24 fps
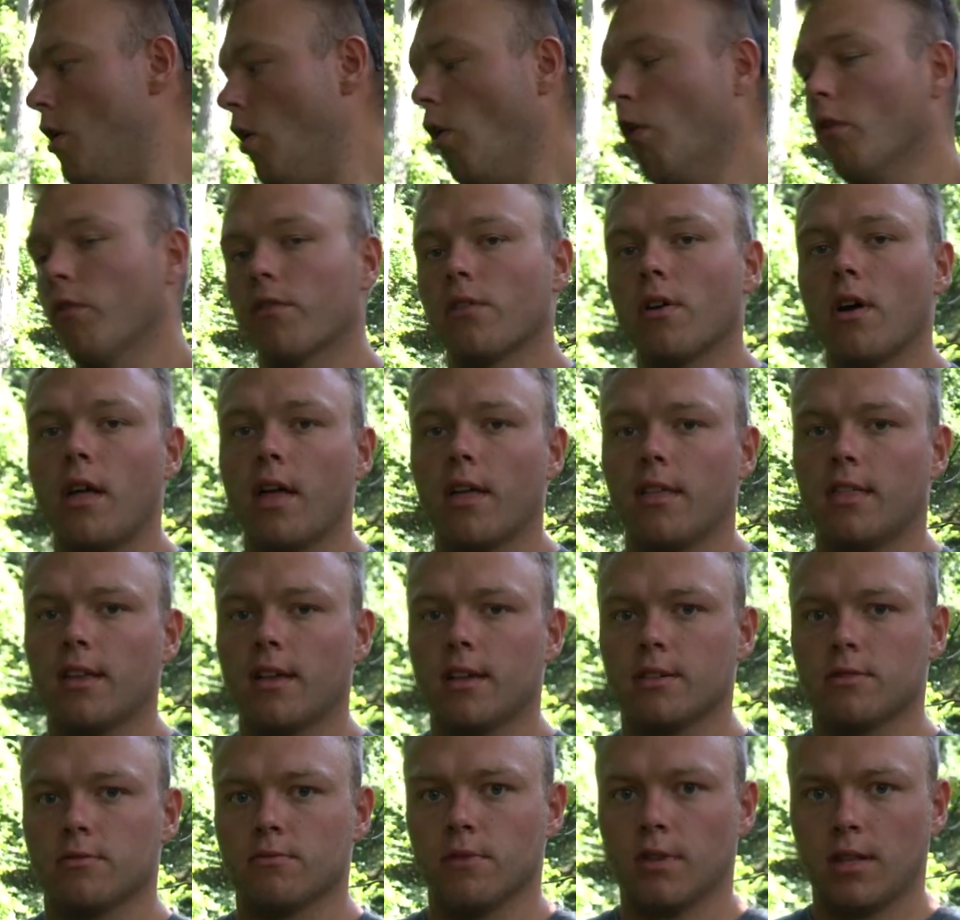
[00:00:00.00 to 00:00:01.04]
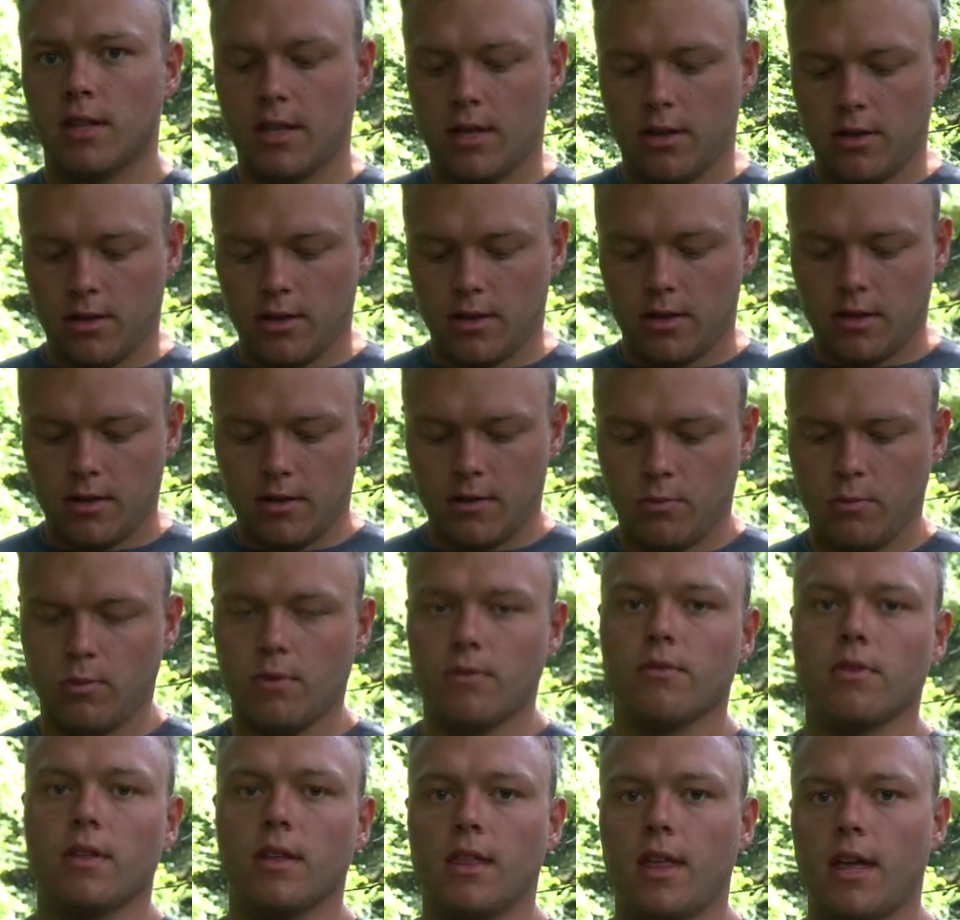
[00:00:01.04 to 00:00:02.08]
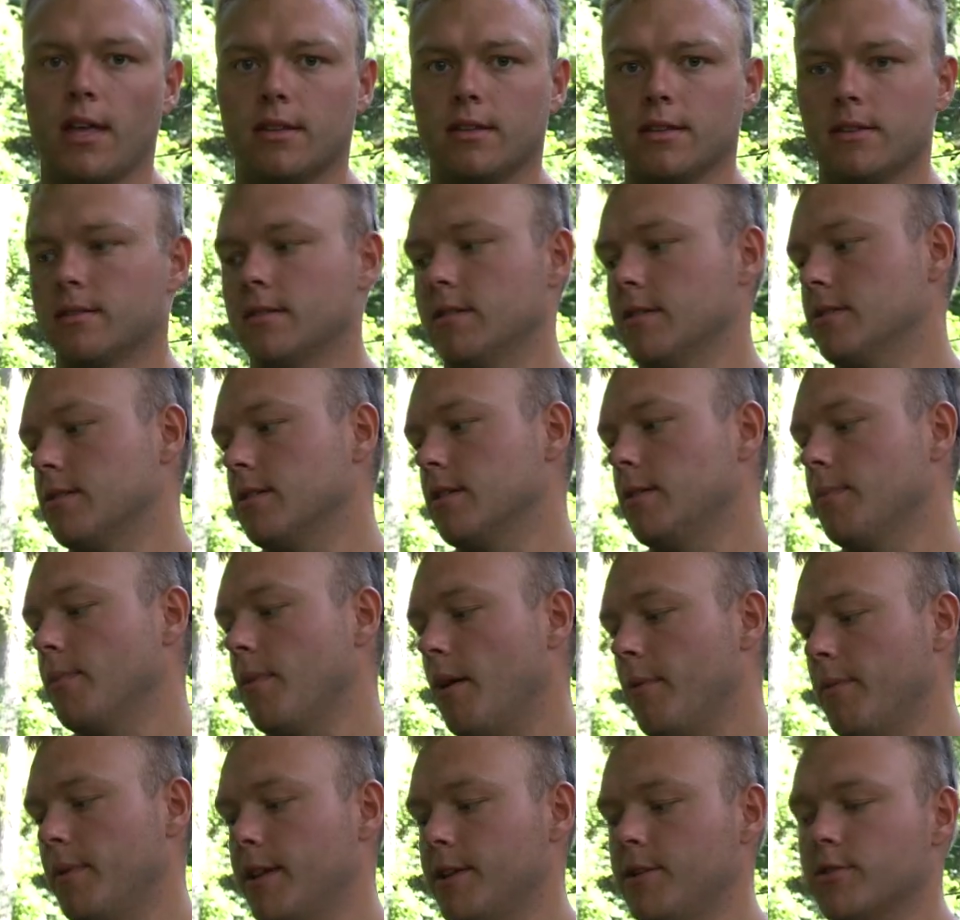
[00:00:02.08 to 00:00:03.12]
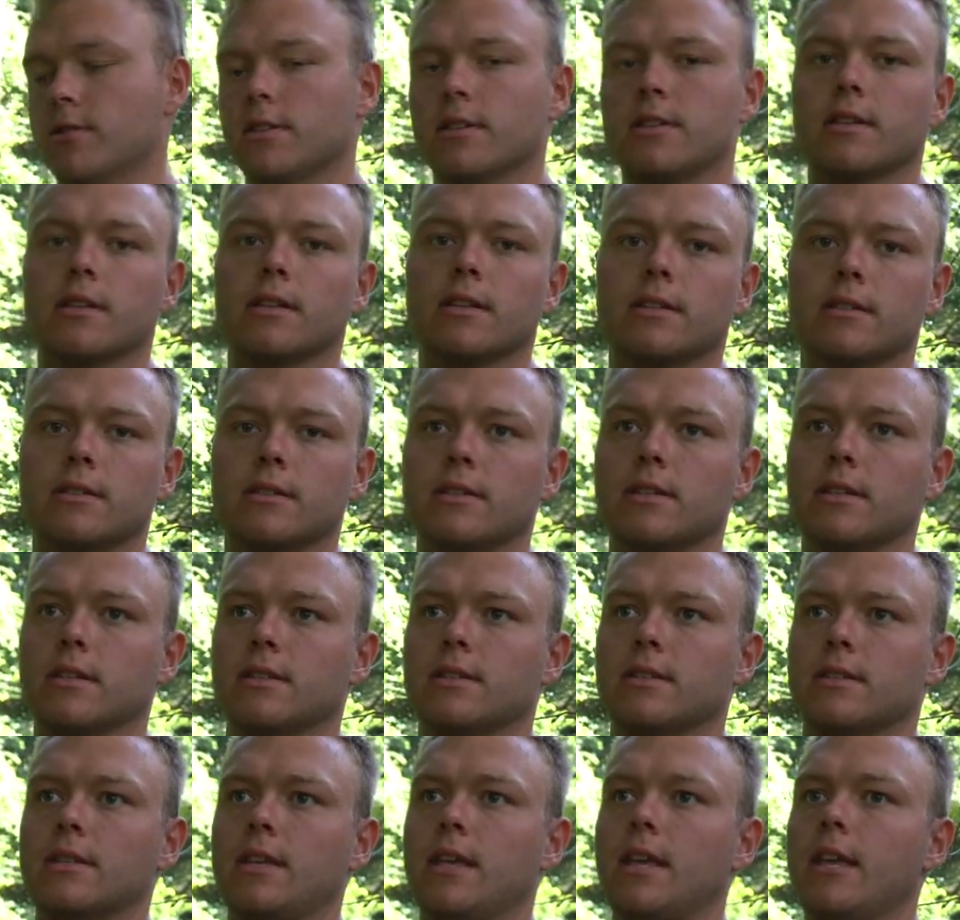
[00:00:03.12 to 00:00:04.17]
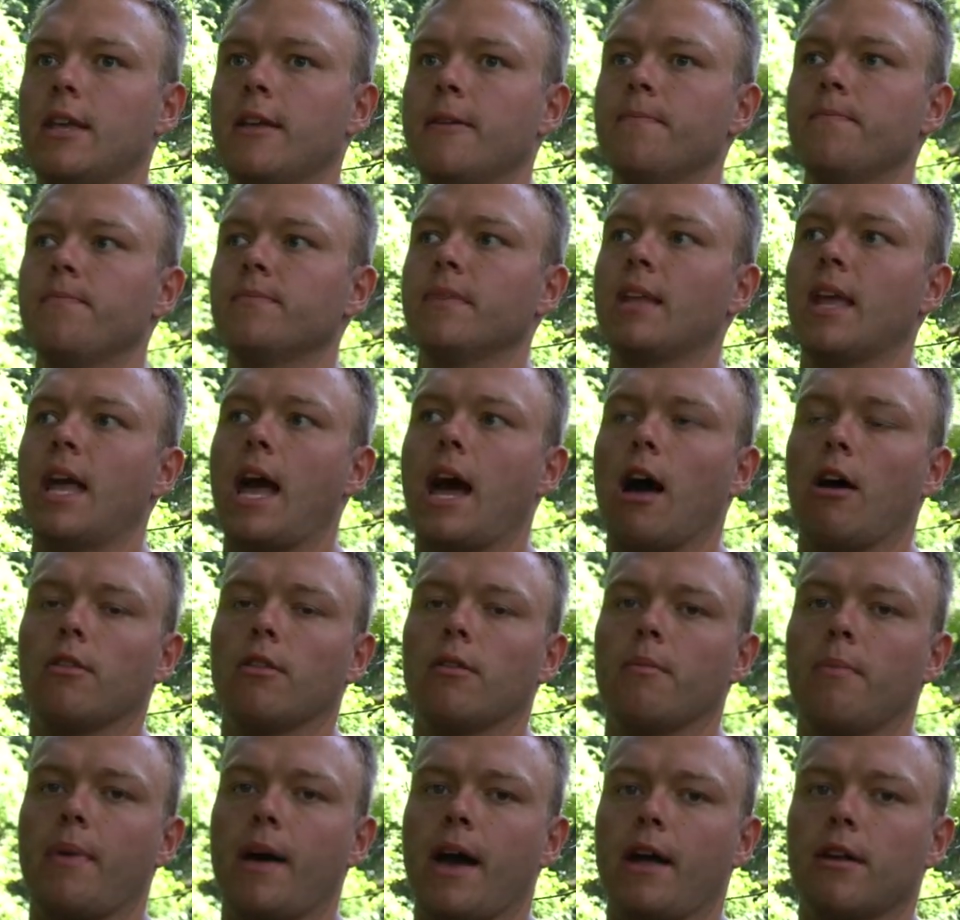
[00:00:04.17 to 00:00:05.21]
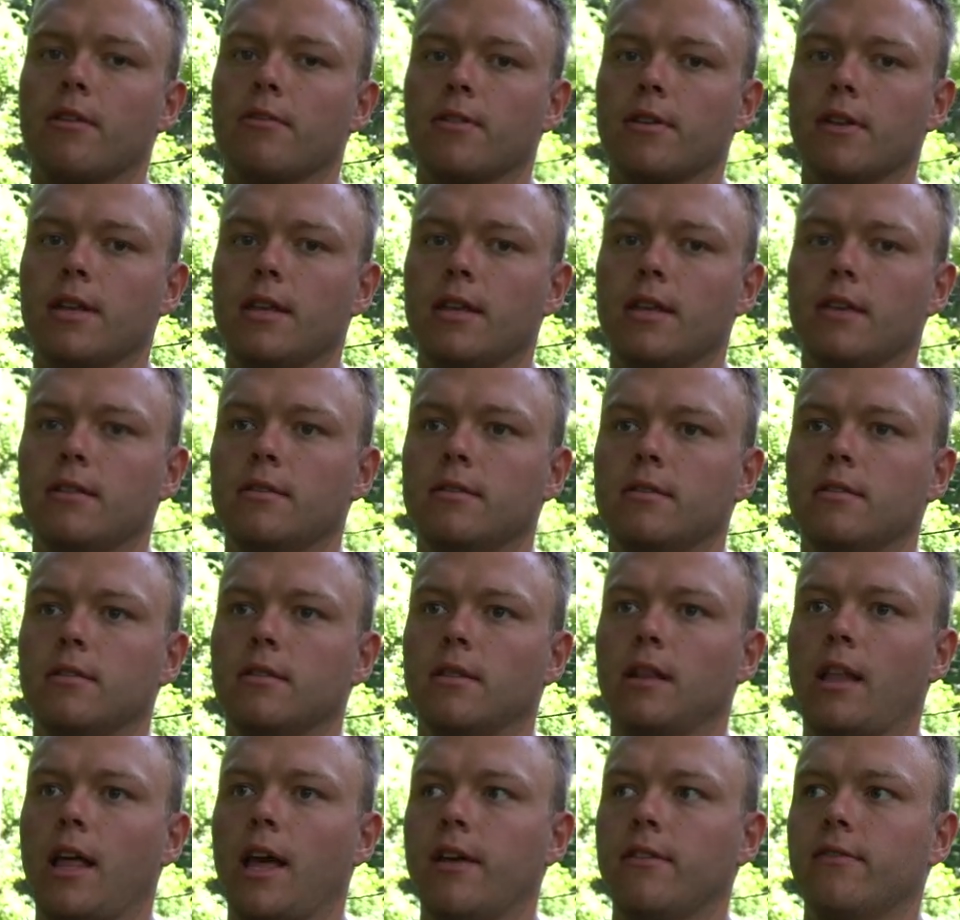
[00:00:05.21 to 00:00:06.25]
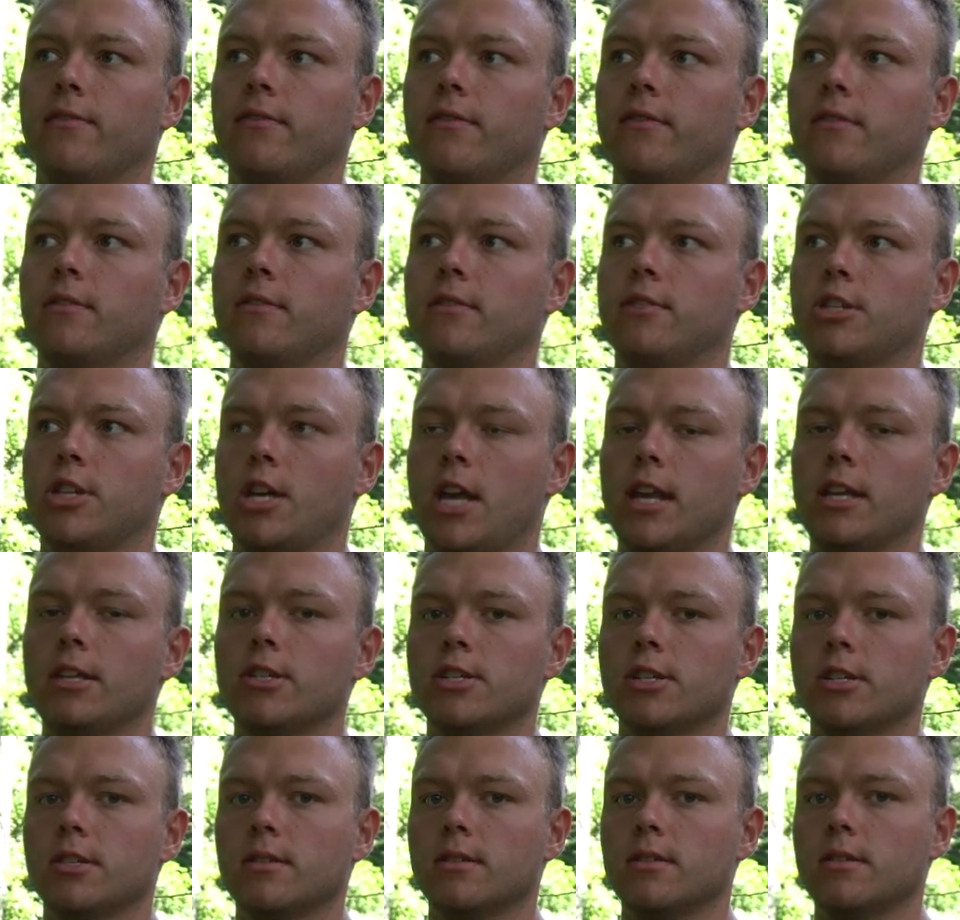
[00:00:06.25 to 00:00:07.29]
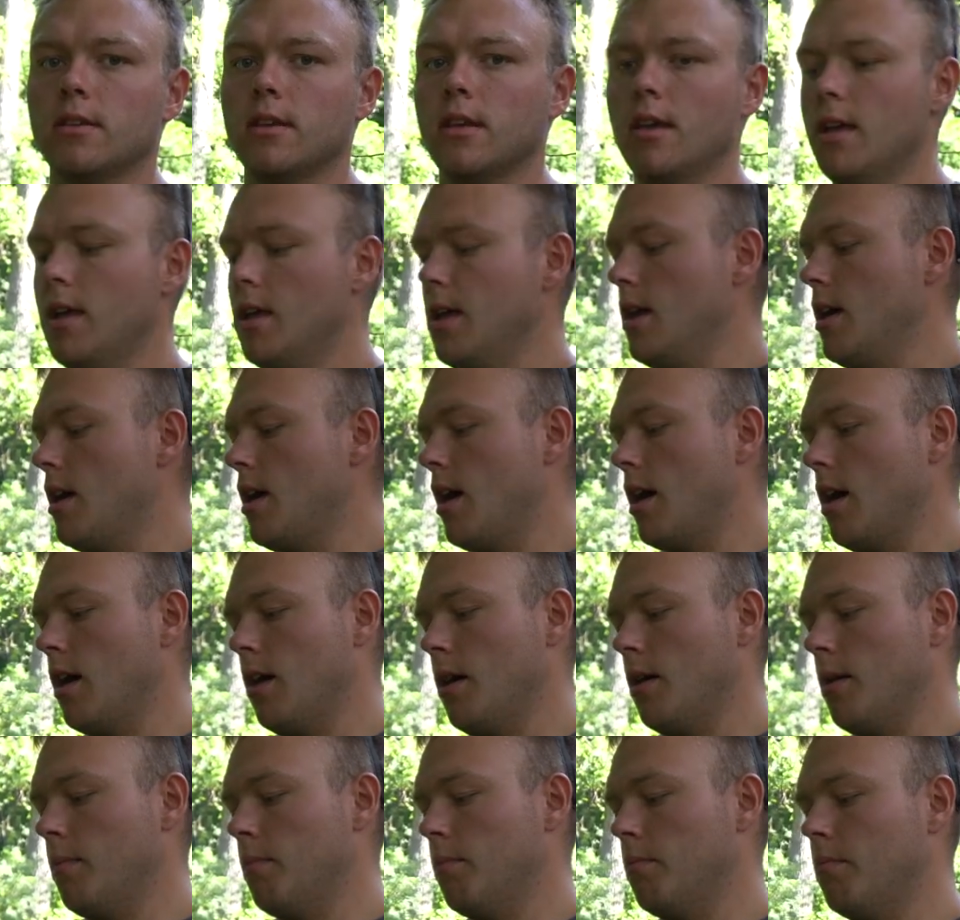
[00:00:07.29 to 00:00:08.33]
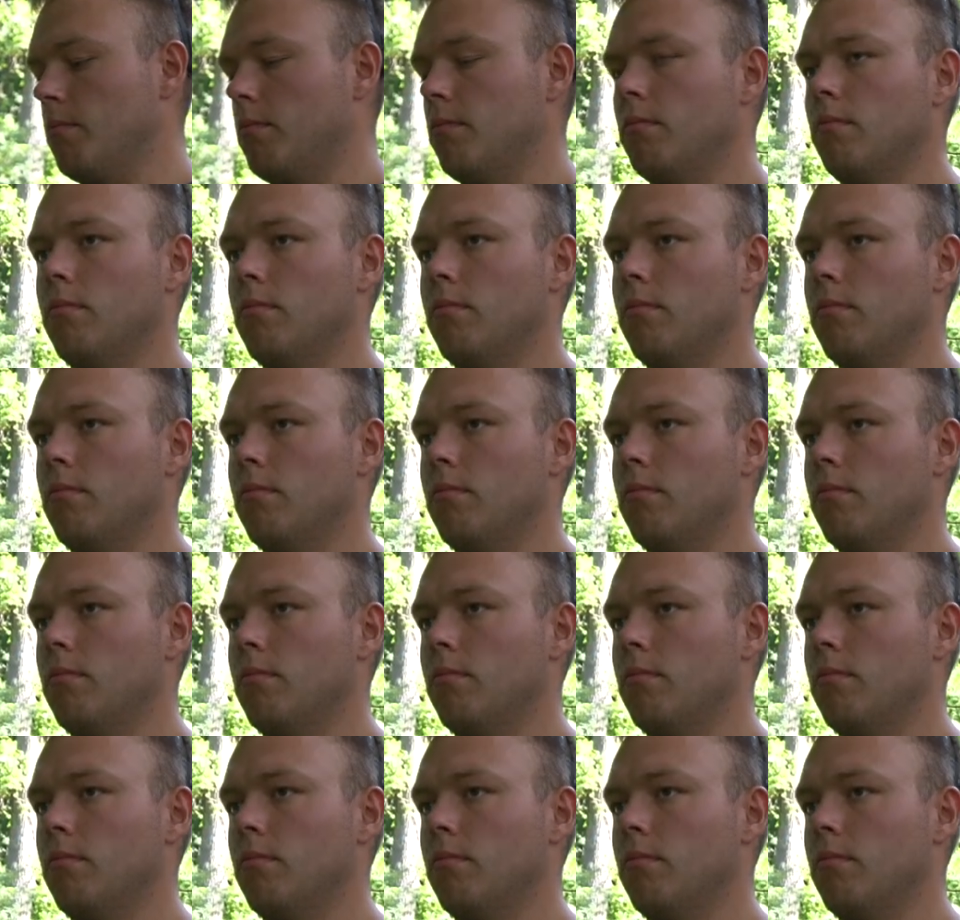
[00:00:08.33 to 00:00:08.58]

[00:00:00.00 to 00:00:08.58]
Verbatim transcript: overall I think it's really good we really like the system I'll be interested to see how the battery life changes um,